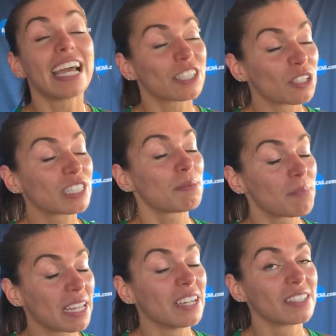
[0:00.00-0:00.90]
Yeah, she was clipping
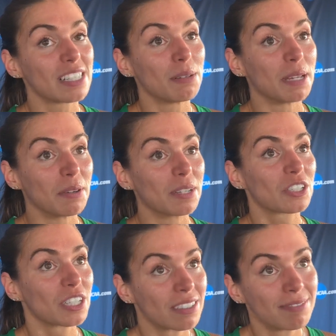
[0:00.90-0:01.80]
my heels a little bit, but
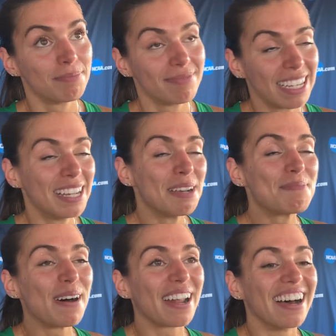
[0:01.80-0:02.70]

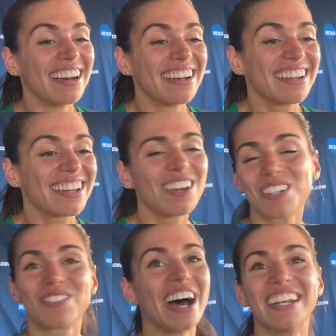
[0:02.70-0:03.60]
it was
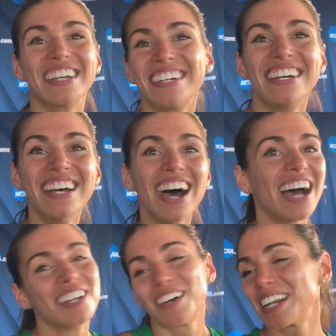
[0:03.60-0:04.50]
fine.
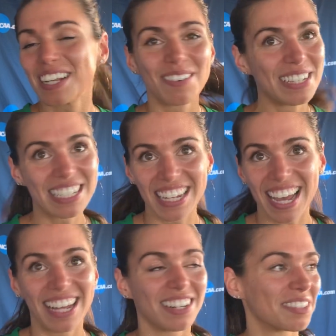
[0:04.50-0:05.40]
I knew I didn't need to win
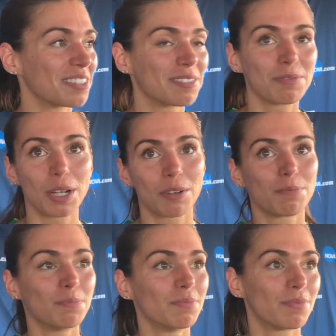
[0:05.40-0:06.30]
today, and we were
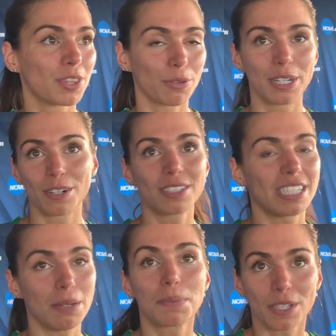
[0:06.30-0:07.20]
three girls
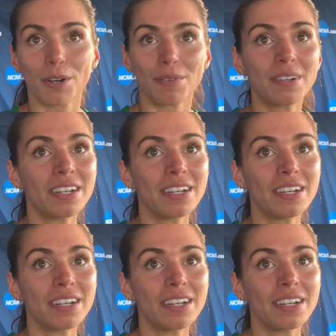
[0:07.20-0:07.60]
deep, so.